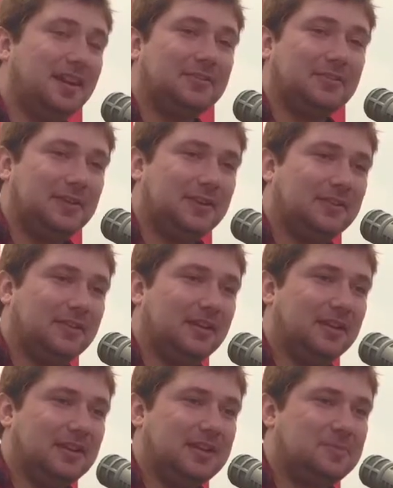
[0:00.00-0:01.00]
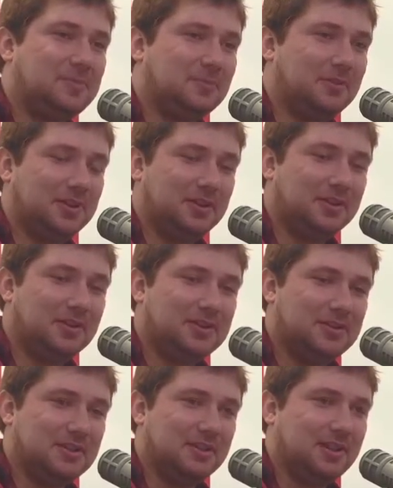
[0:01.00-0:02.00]
Yeah, so he's been really
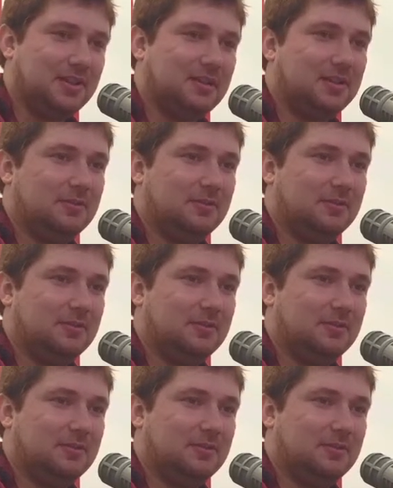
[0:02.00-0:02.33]
encouraging.